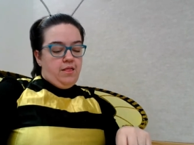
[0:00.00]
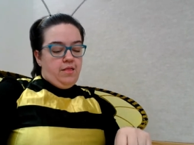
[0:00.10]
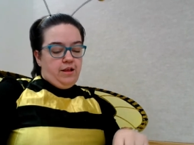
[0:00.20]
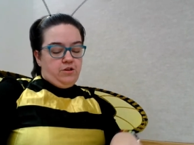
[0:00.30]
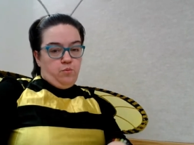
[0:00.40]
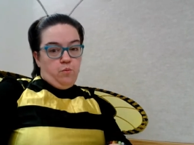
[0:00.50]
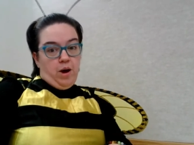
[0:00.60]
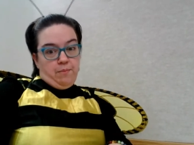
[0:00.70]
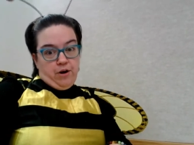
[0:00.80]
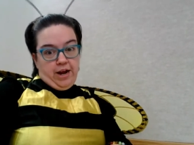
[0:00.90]
let's
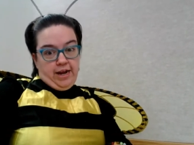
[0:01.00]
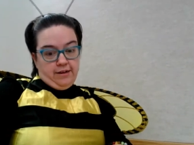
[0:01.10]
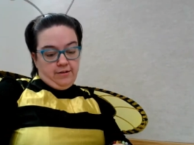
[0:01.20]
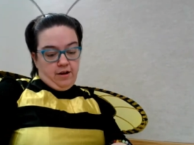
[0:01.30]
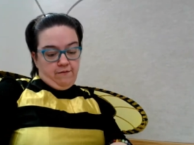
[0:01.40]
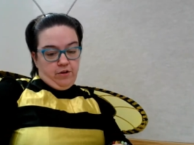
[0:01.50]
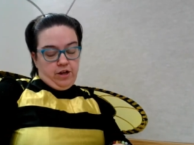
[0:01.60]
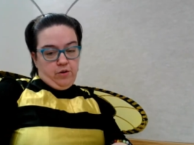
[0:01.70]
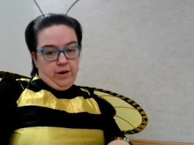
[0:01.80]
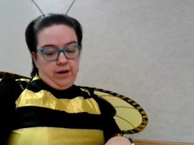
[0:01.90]
wipe our hands off really
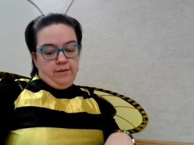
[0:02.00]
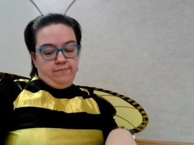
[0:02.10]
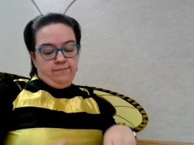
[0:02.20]
quick.